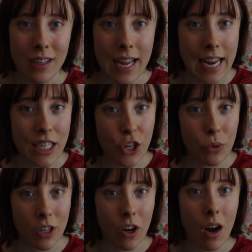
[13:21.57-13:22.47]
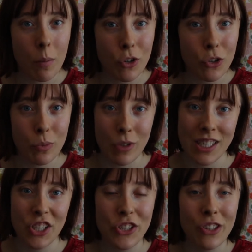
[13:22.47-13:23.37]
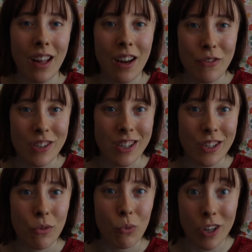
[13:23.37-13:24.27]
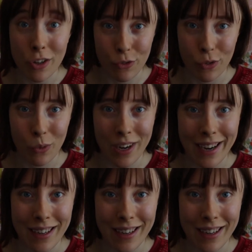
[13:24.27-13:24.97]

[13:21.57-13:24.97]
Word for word: And Angel de Cámara, who brings her to life in such a wonderful way.